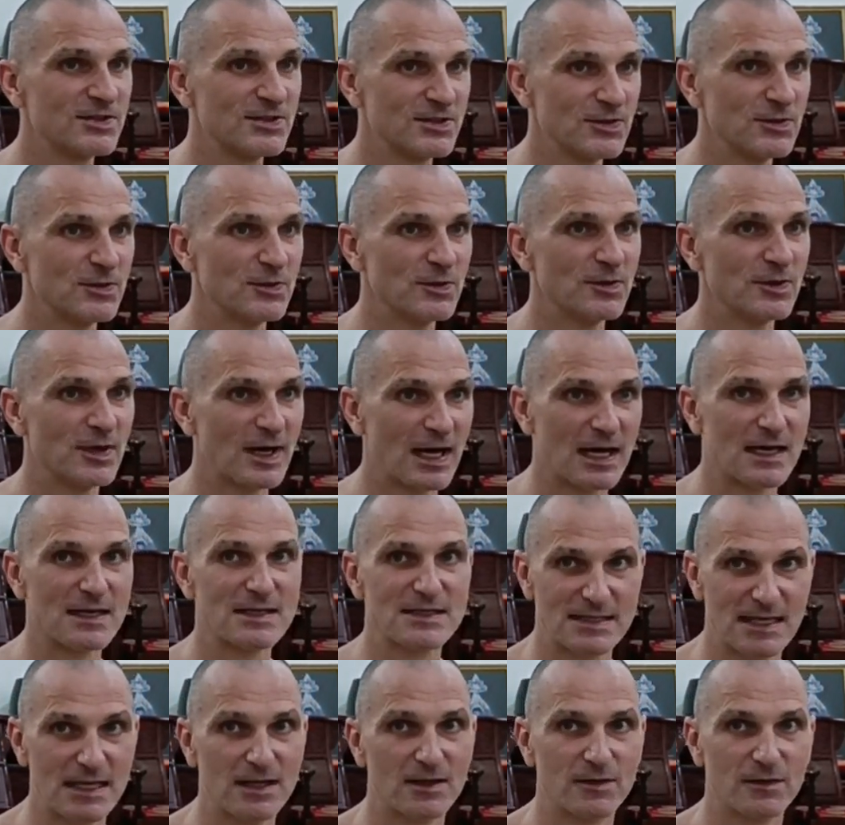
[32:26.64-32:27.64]
to
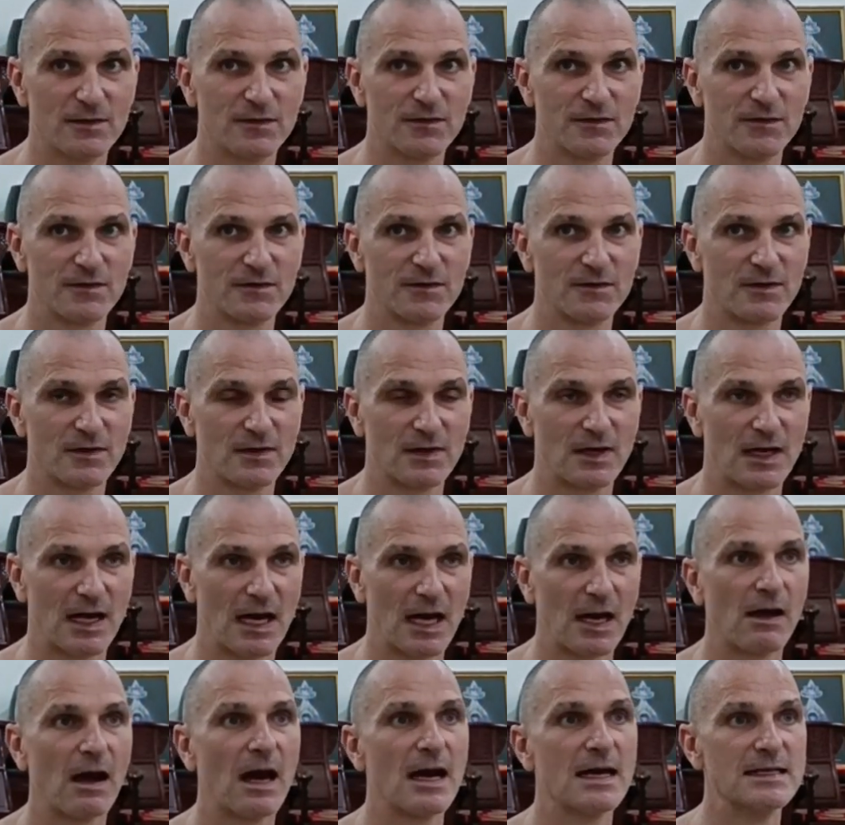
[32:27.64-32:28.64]
ourself,
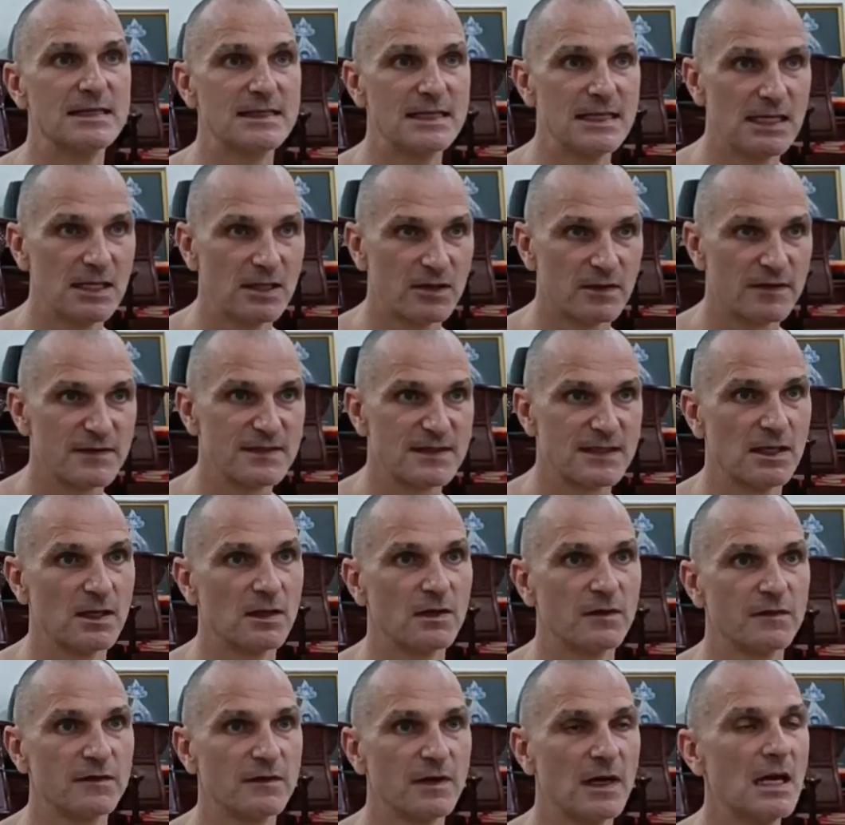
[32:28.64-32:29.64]
our idea of
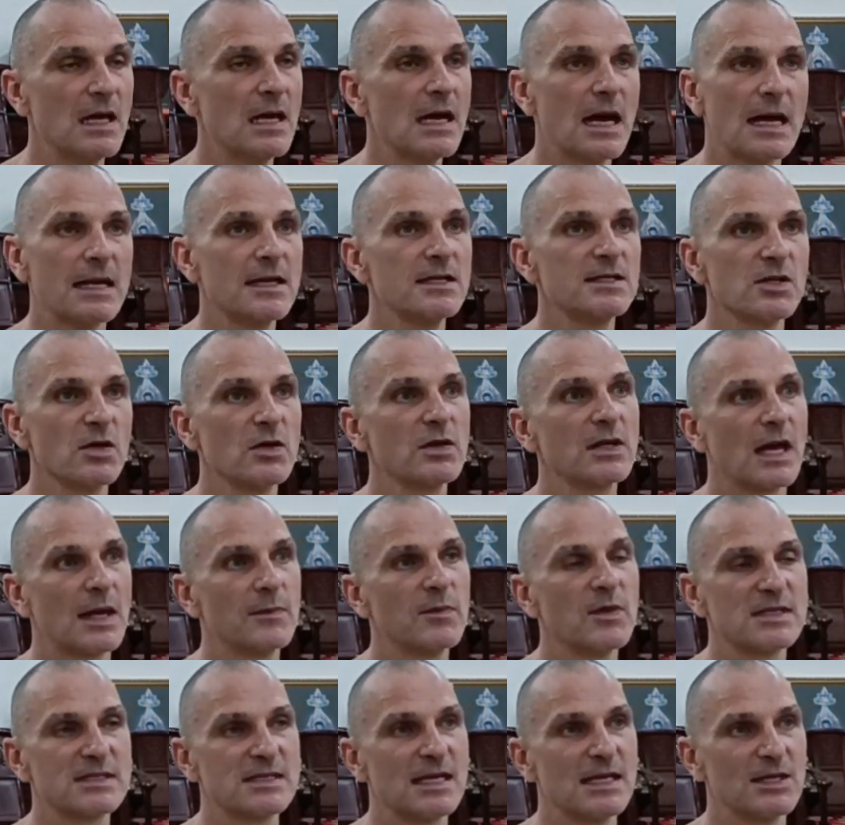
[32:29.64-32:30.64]
self. And it's okay,
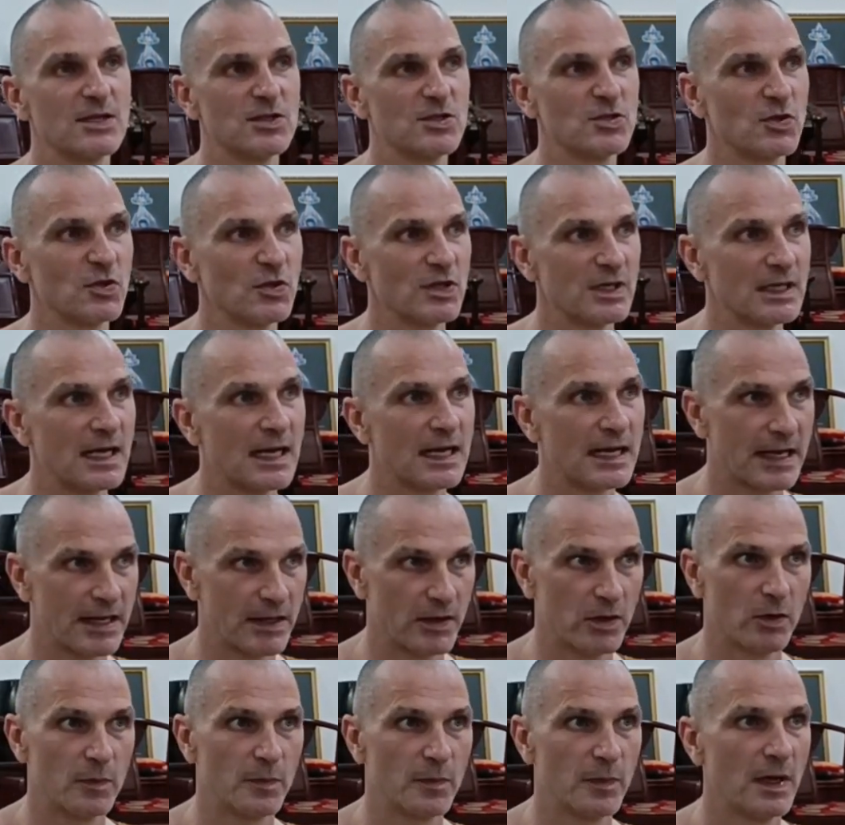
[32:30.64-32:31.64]
I'm not saying you shouldn't get
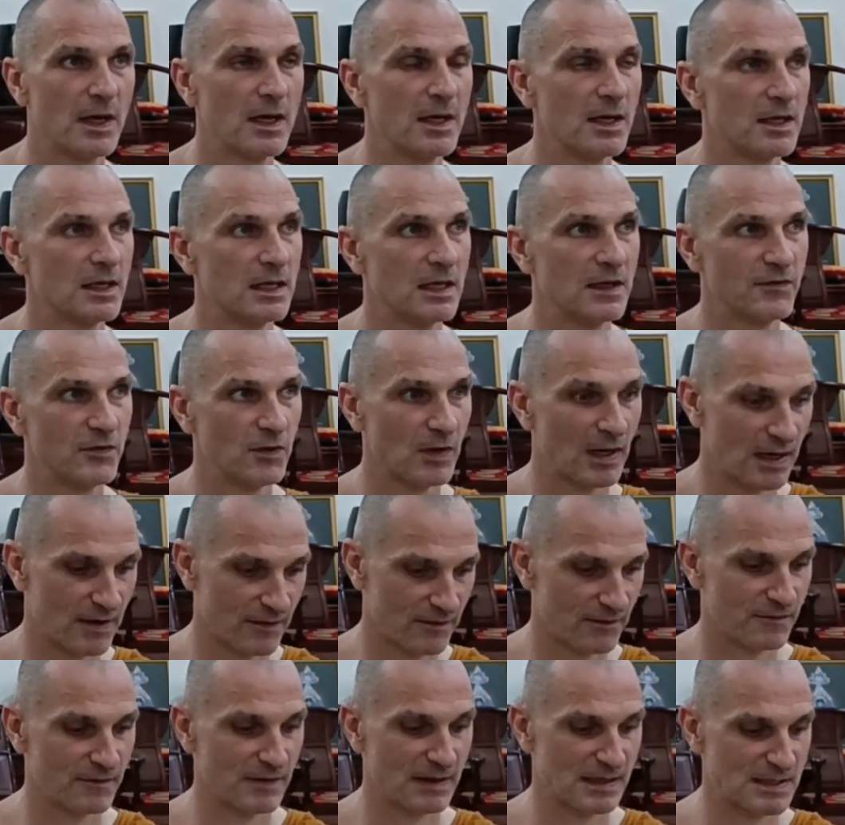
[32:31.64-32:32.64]
help if you're
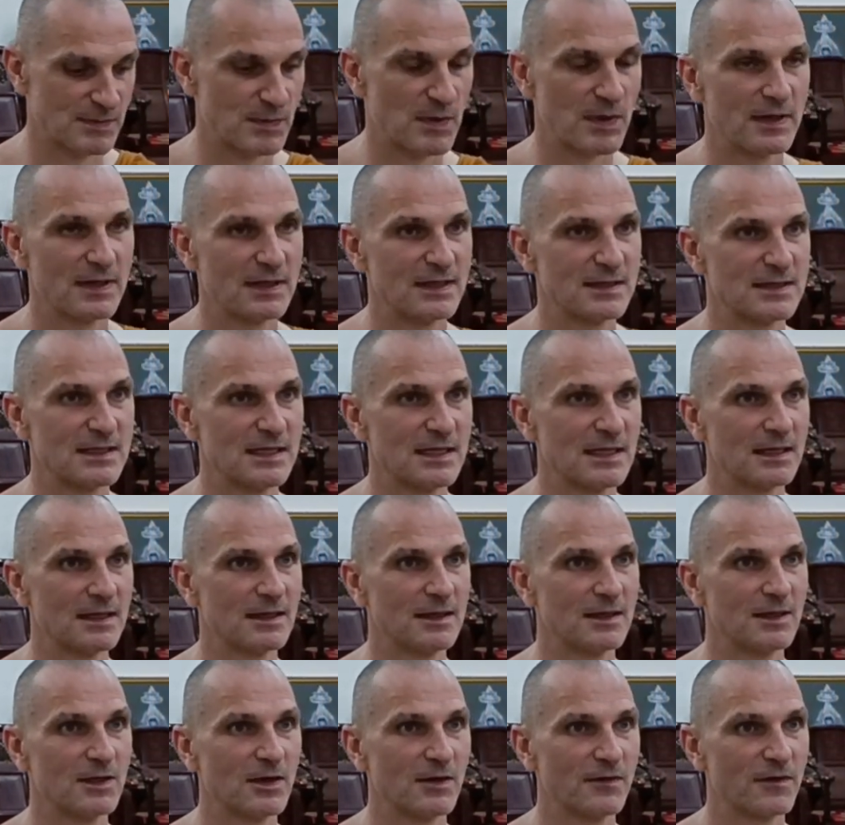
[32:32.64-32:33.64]

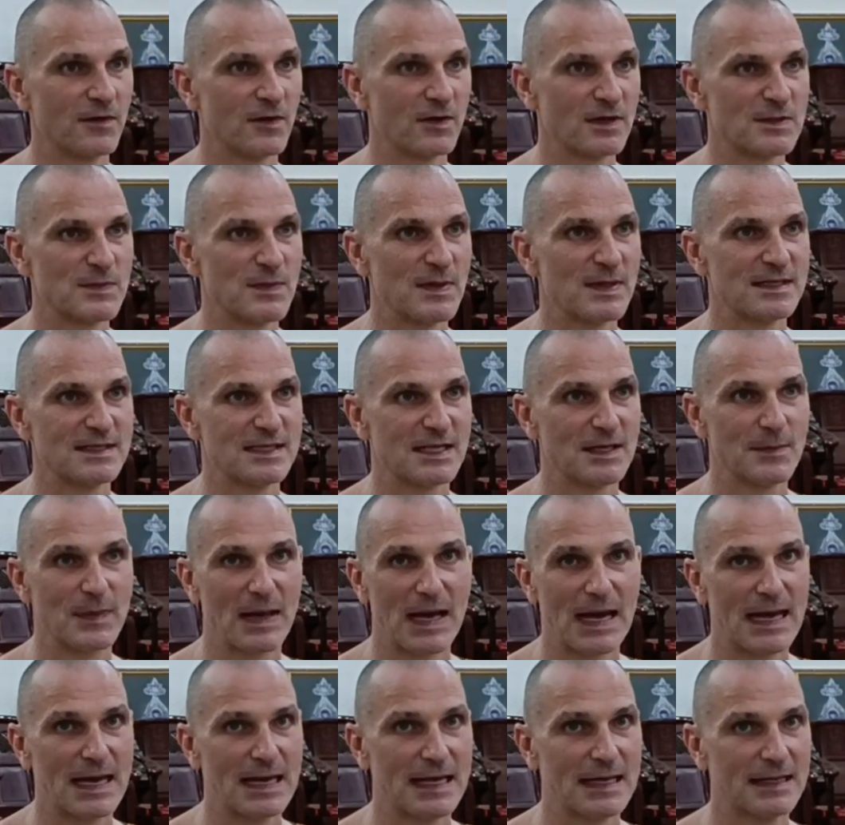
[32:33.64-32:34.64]
experiencing
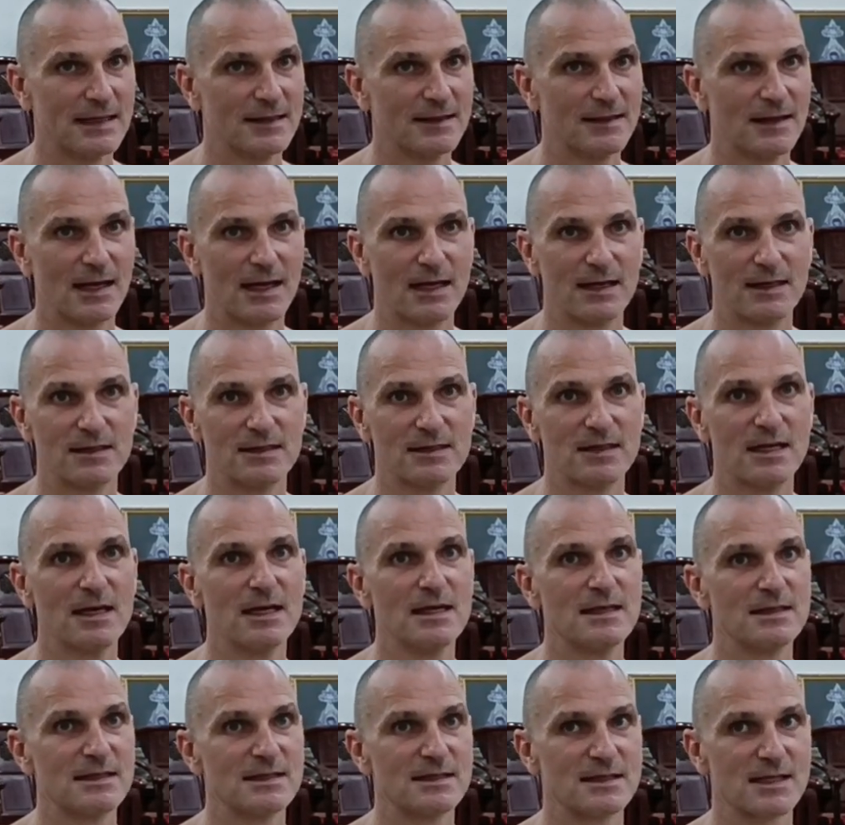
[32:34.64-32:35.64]
pain and
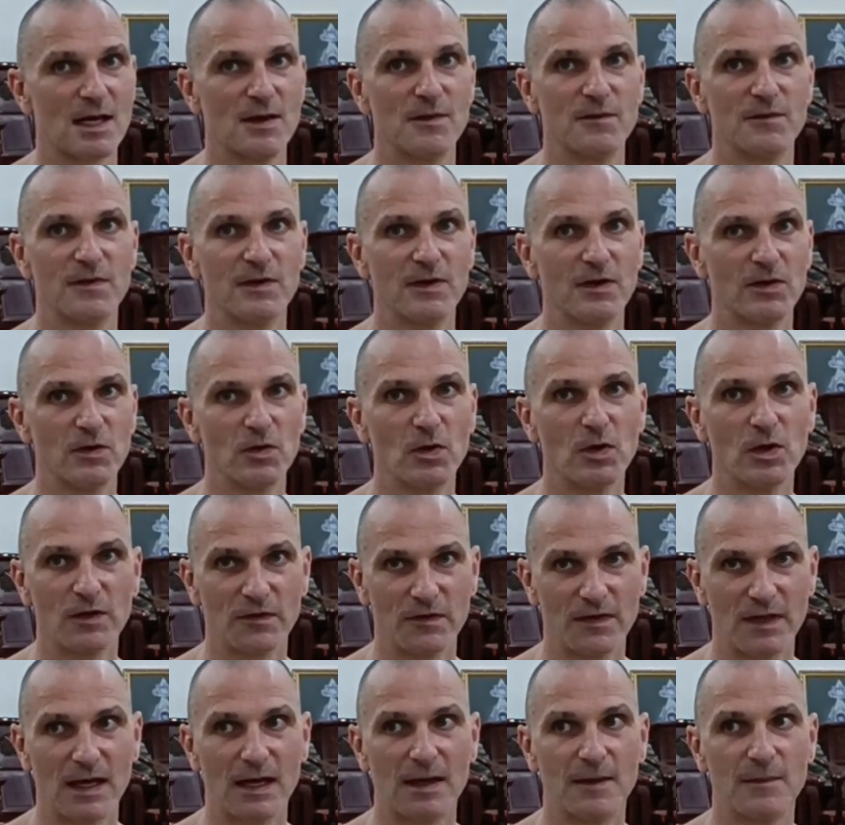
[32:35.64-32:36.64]
discomfort and all
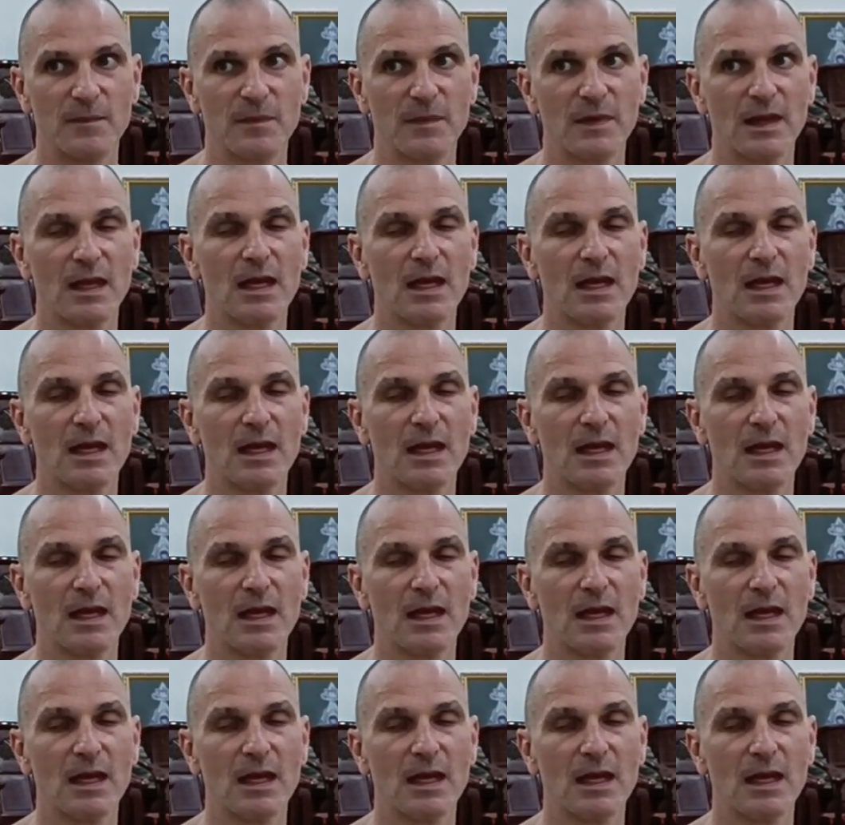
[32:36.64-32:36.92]
of that.